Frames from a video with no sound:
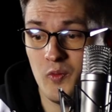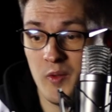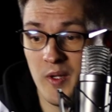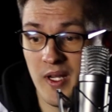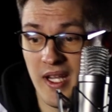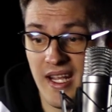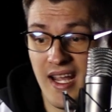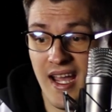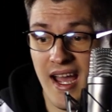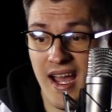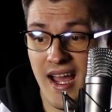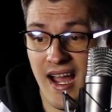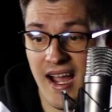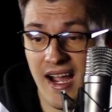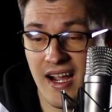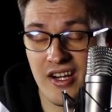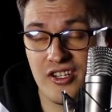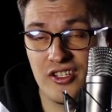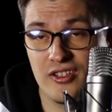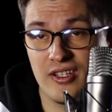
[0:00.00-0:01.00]
we
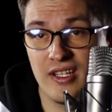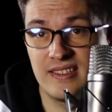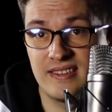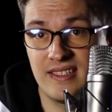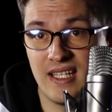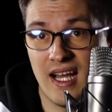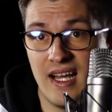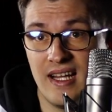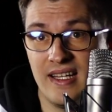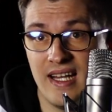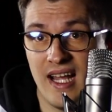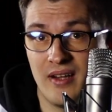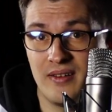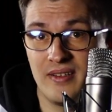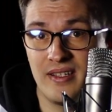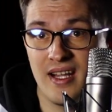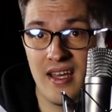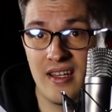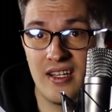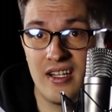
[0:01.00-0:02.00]
actually sat down
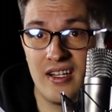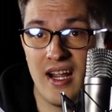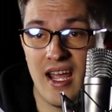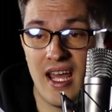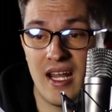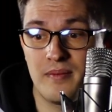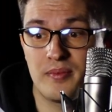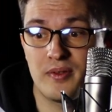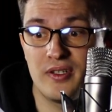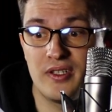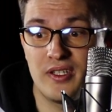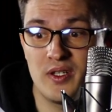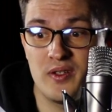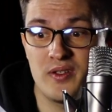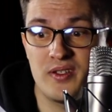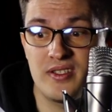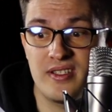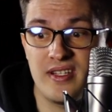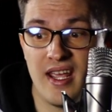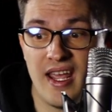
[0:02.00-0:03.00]
together and
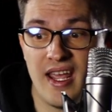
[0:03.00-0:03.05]
produced